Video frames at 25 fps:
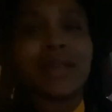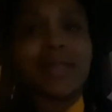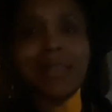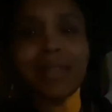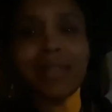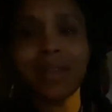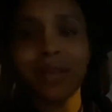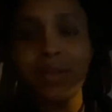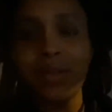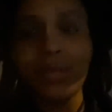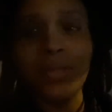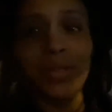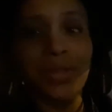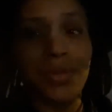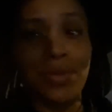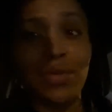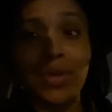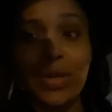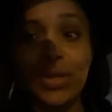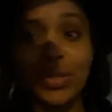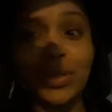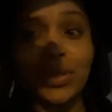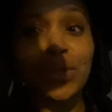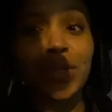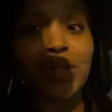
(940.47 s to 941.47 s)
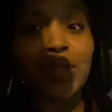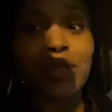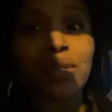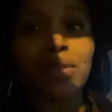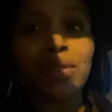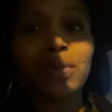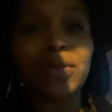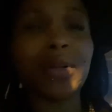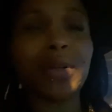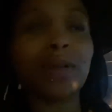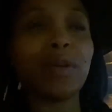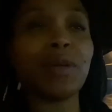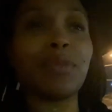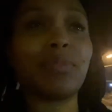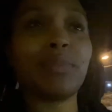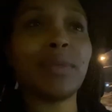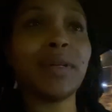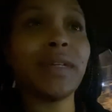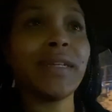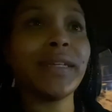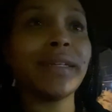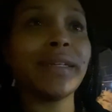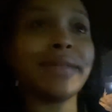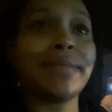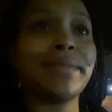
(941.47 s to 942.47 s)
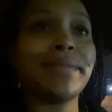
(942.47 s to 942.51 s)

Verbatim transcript: and go to the grocery store, but